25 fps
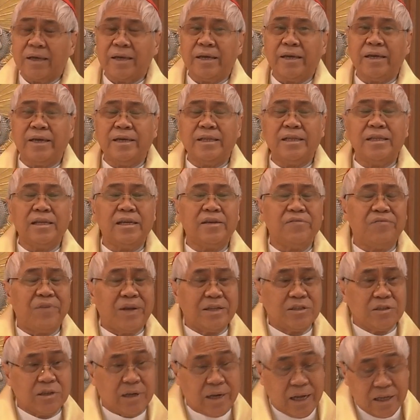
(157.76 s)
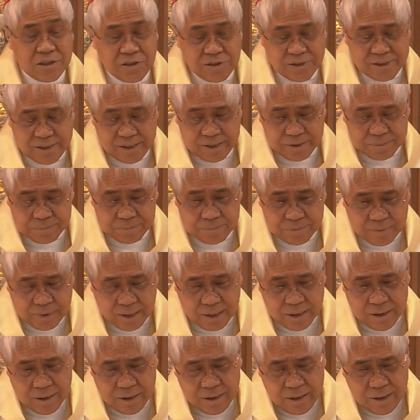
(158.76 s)
in evangelizing.
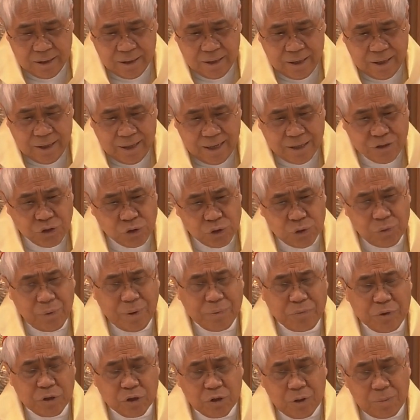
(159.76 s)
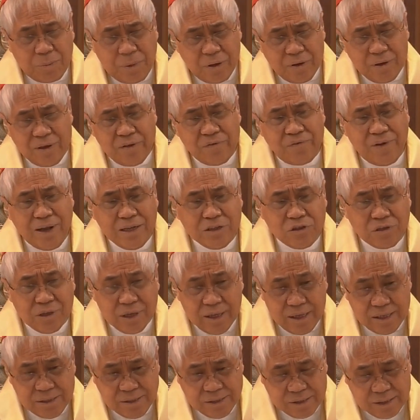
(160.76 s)
And so when we talk about
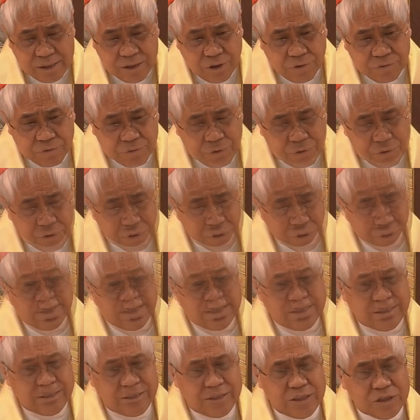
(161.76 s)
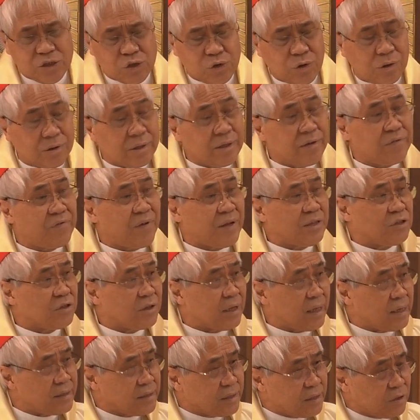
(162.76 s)
evangelizing, of course, it's just not
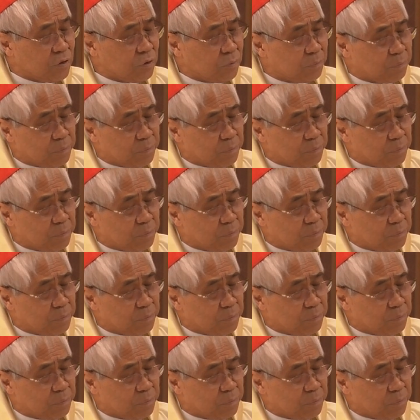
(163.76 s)
evangelizing to